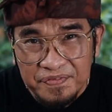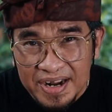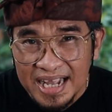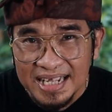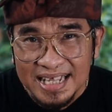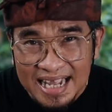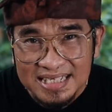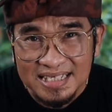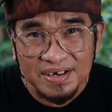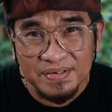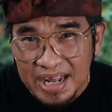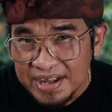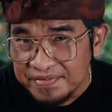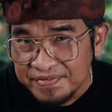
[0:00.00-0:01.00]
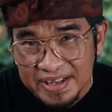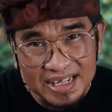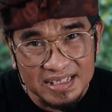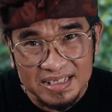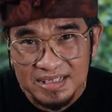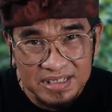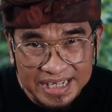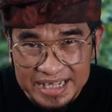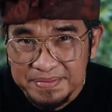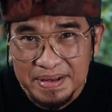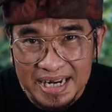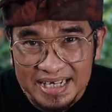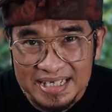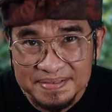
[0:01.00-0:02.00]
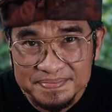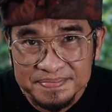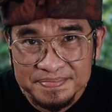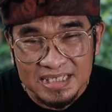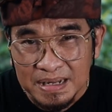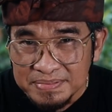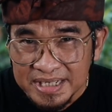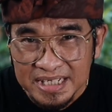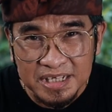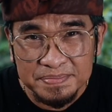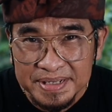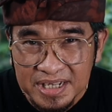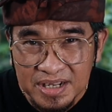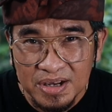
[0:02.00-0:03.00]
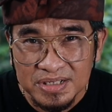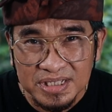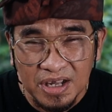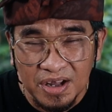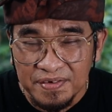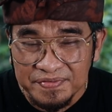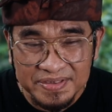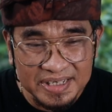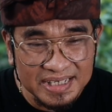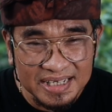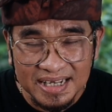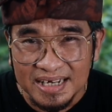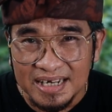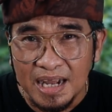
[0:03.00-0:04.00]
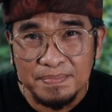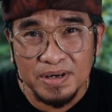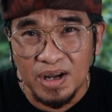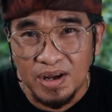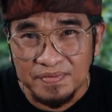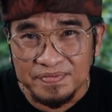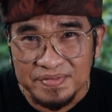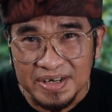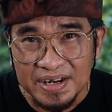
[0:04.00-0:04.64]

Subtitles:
flight has arrived yet in Bali. Some said it because of the number of